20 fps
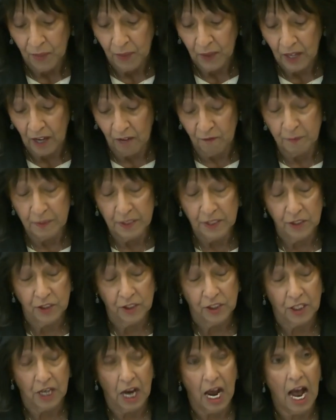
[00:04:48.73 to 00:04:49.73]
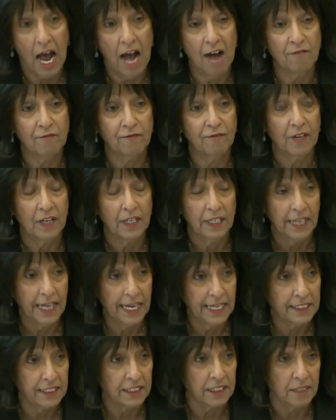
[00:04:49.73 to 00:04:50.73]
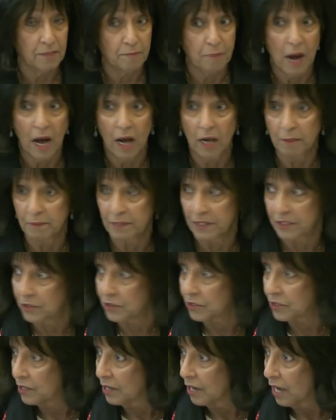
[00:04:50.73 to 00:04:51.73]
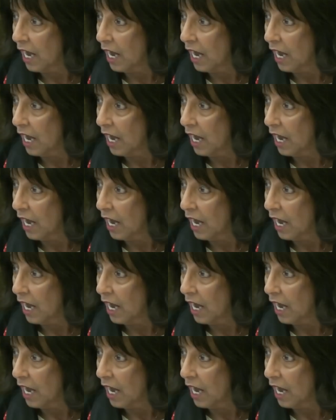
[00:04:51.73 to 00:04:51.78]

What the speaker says: government to have laid it in Parliament